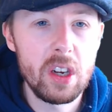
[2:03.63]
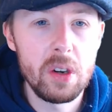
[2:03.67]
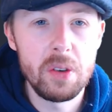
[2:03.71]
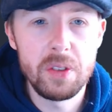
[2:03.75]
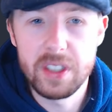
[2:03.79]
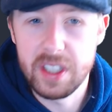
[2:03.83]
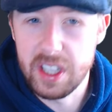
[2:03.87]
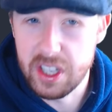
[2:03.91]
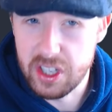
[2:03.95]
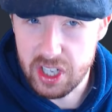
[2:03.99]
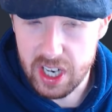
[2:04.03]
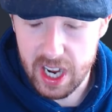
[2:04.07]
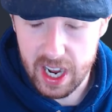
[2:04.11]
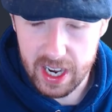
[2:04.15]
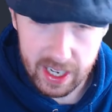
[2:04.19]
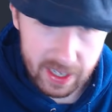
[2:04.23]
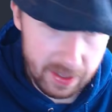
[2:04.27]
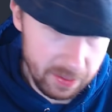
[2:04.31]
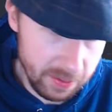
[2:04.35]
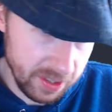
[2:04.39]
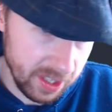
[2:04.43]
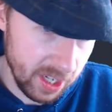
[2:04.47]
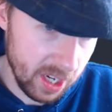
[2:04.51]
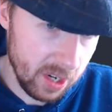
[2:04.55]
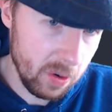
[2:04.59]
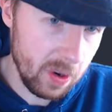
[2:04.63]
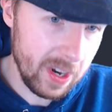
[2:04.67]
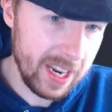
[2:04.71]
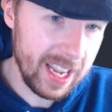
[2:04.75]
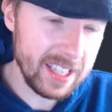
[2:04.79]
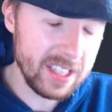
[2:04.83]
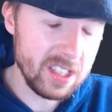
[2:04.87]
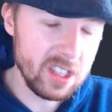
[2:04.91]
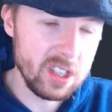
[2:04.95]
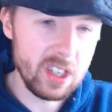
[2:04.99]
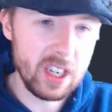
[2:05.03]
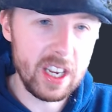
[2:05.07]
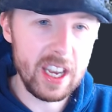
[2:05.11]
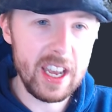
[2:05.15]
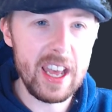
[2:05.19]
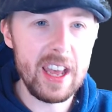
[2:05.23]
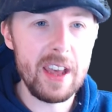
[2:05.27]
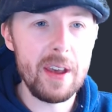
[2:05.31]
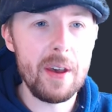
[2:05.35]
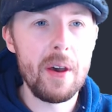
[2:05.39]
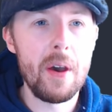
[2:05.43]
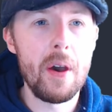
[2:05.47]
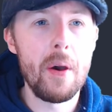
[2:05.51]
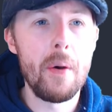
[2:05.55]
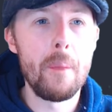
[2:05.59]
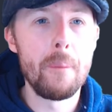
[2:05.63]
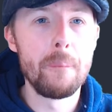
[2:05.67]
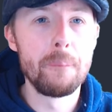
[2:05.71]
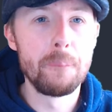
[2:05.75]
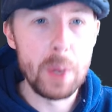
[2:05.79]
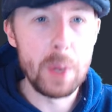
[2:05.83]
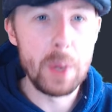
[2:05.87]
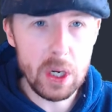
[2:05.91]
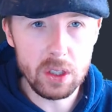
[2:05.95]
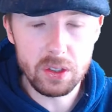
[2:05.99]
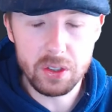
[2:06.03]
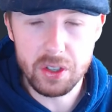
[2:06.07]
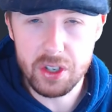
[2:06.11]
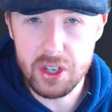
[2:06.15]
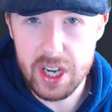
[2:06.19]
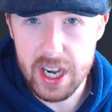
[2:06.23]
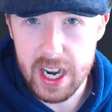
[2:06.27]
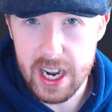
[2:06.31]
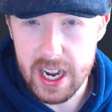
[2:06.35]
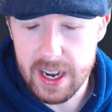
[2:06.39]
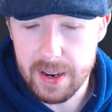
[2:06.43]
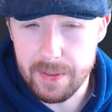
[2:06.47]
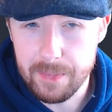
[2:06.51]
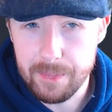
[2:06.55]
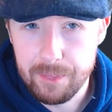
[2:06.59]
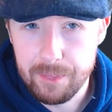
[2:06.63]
into the chart now. So let's look at it. Bold chart